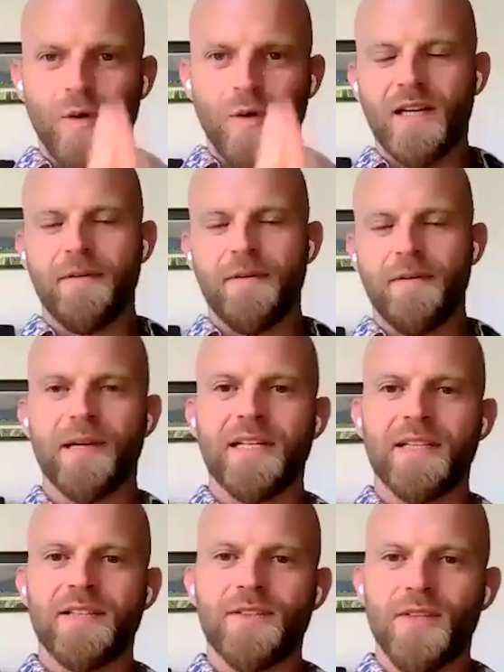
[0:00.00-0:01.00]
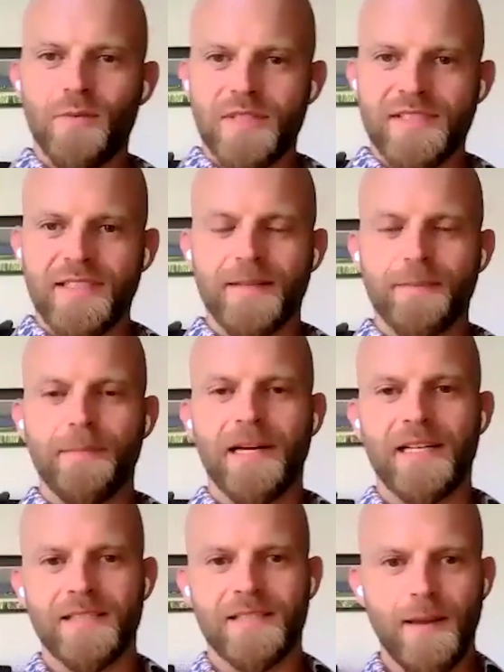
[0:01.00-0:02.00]
Welcome, everybody, to the Resilient
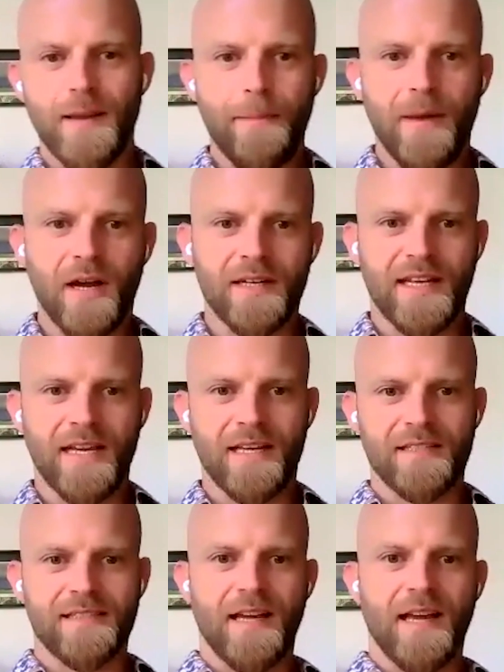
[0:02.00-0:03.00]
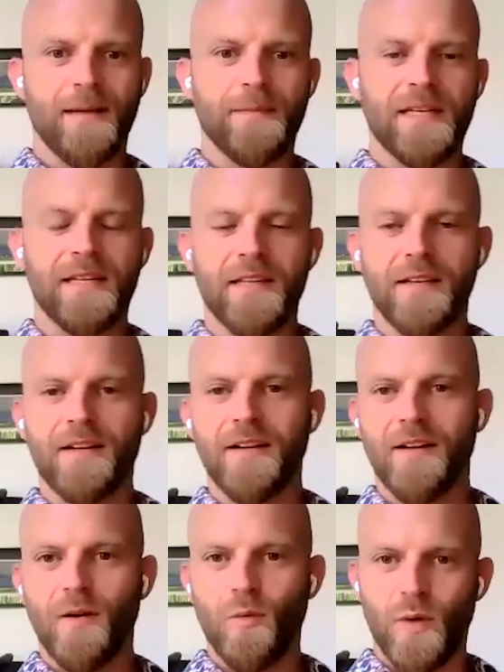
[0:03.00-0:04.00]
Minds podcast. I'm
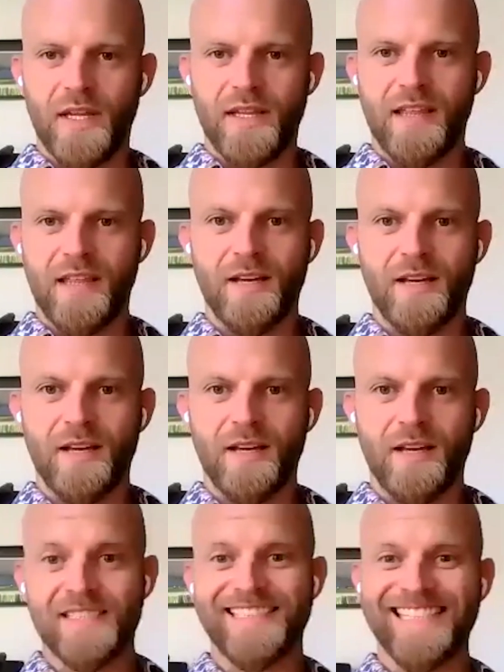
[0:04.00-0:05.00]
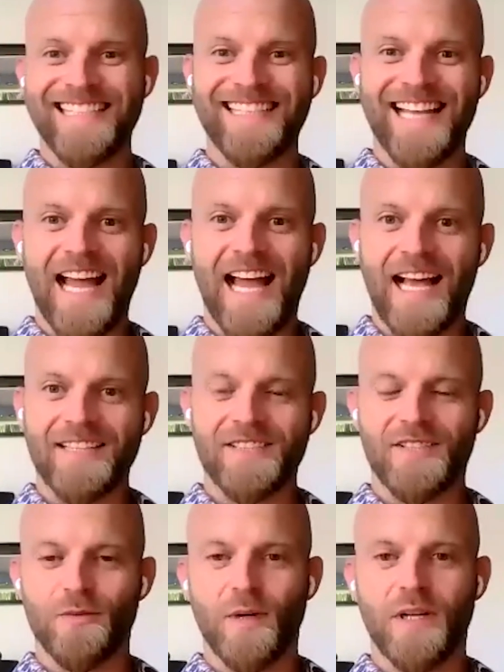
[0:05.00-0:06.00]
here with Chrisine
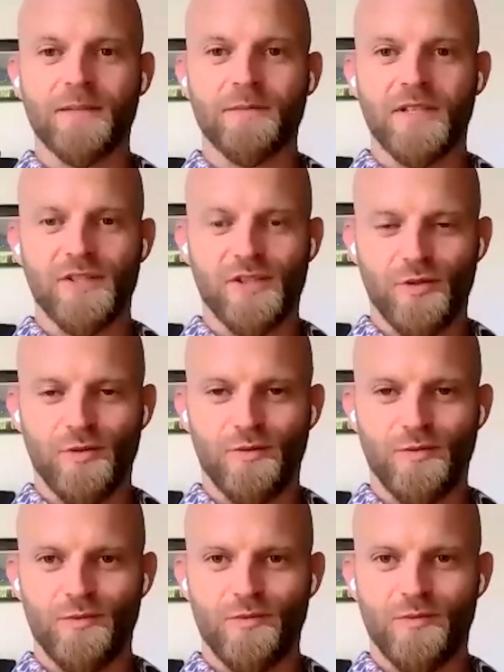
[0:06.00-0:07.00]
Hassler. Welcome to the show.